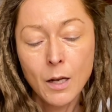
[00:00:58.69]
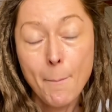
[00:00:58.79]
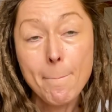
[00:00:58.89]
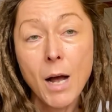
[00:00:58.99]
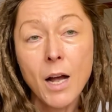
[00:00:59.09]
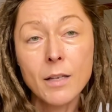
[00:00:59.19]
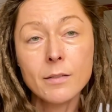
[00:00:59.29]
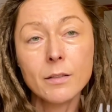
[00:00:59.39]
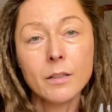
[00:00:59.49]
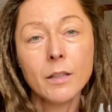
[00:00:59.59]

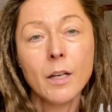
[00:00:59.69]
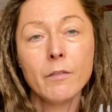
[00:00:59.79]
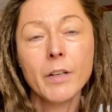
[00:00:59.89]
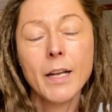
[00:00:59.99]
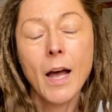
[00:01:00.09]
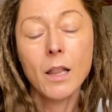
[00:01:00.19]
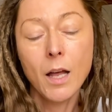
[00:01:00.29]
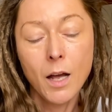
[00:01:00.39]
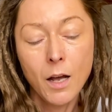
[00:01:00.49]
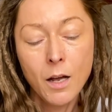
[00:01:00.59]
musk,
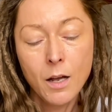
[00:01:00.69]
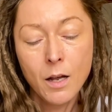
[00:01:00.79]
vanilla,